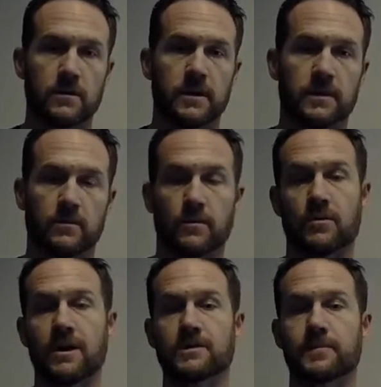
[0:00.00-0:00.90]
the
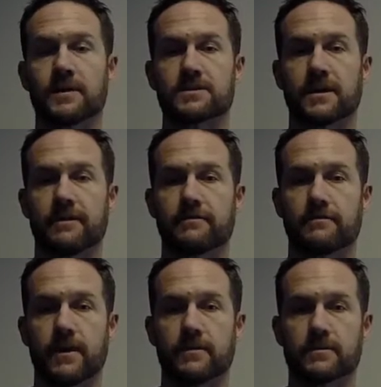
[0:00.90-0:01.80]
lacrosse ball stuff
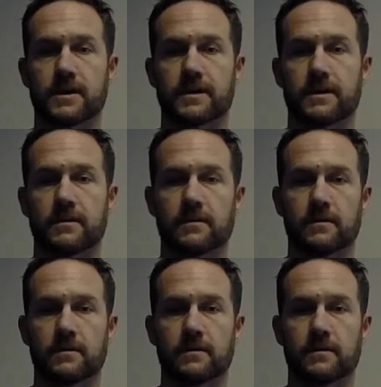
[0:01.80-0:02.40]
while they're talking